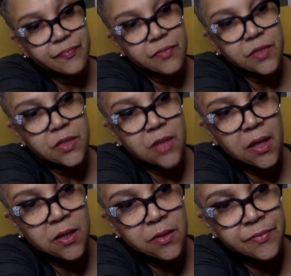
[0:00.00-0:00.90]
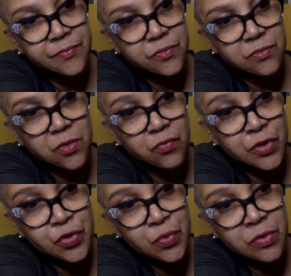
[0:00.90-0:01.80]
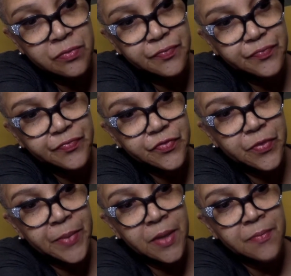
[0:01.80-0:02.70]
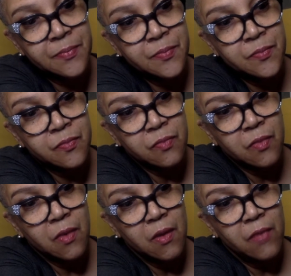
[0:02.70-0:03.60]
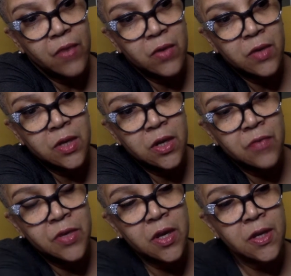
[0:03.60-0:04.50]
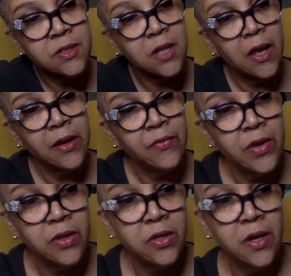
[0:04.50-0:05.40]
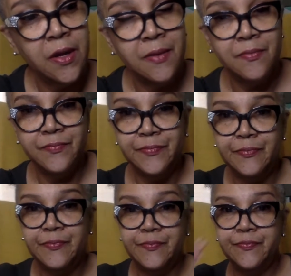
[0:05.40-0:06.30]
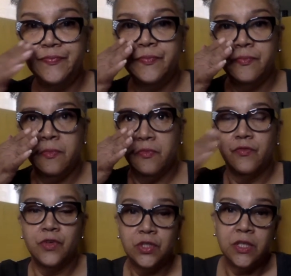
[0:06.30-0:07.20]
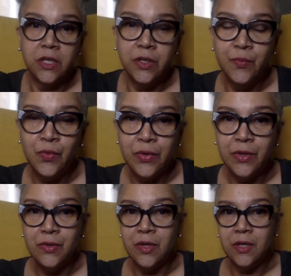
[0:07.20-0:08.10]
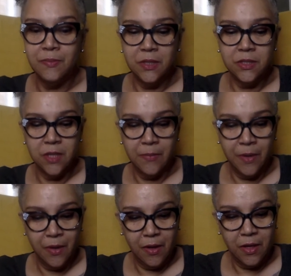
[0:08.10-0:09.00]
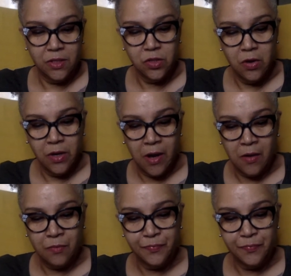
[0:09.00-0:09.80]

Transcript: It's like a ritual for me. If I don't get it every day, it's like every other day. First thing in the morning on an empty stomach. And I started out